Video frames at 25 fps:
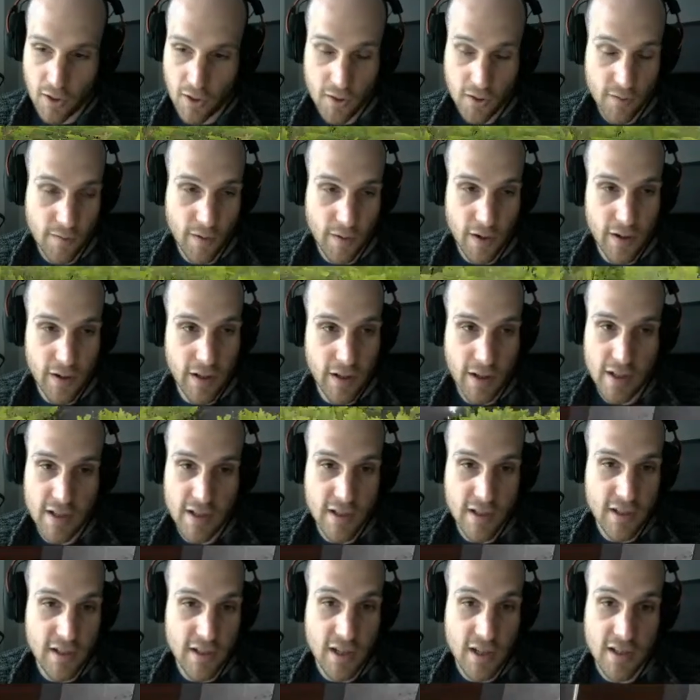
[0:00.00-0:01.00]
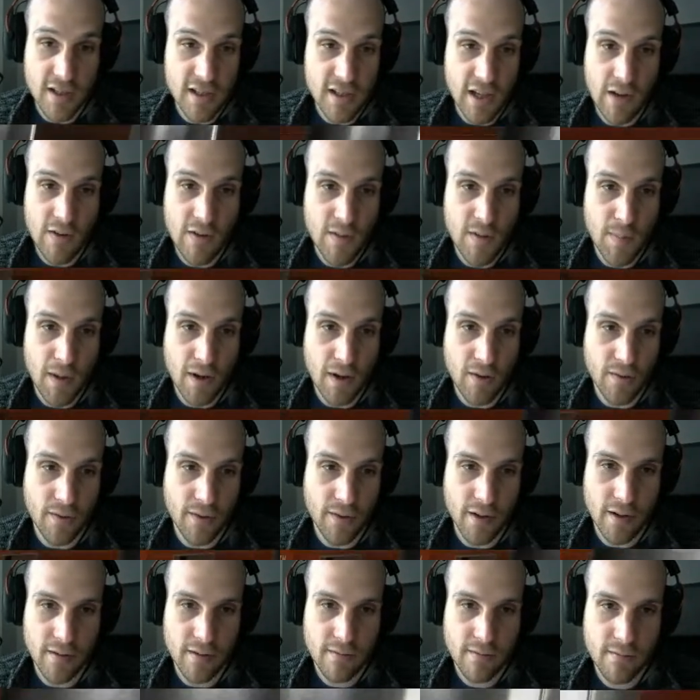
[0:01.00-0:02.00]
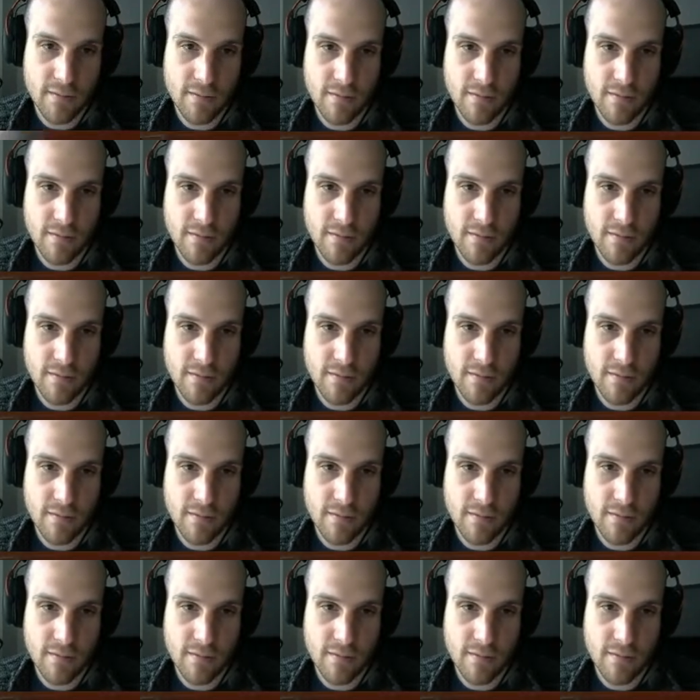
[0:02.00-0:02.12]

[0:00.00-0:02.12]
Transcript: Very nearly didn't turn the safety back on then,